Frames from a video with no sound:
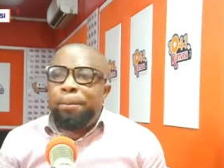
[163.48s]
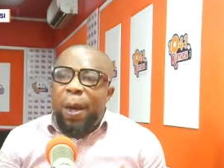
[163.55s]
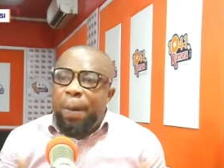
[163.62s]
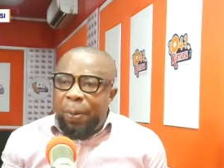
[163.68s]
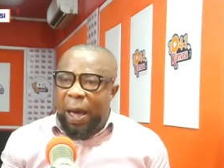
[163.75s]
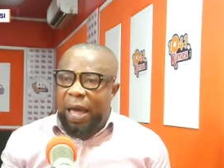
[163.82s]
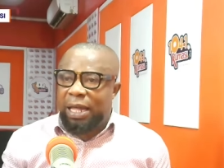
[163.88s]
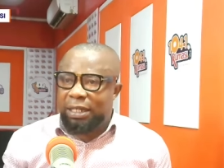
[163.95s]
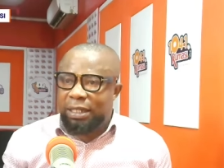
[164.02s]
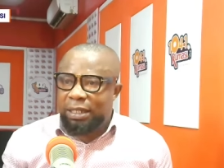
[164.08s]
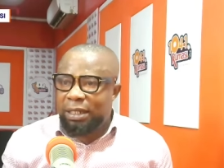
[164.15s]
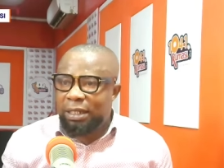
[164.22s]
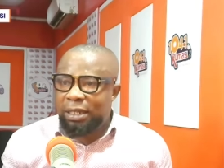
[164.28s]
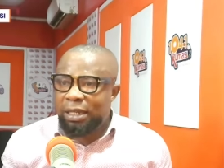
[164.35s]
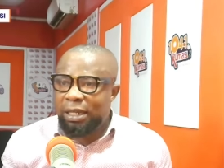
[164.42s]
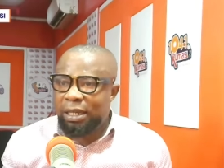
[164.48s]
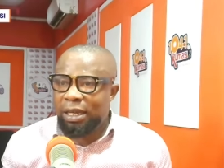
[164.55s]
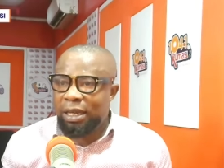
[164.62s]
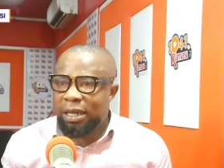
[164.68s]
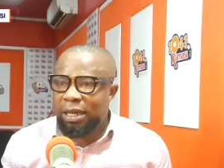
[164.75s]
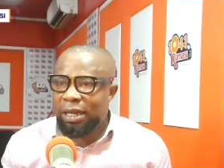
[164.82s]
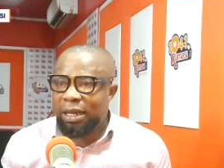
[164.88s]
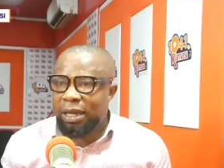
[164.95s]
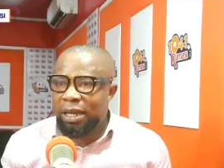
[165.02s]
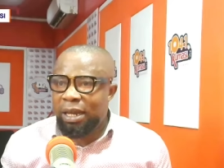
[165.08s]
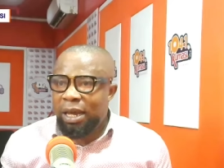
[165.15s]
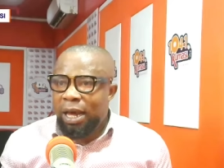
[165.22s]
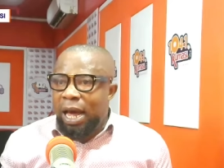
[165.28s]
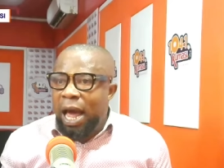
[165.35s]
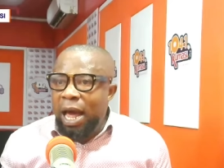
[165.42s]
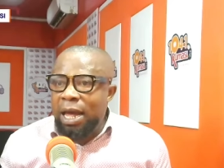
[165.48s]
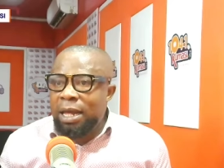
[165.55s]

paper. On paper, yeah. Hey,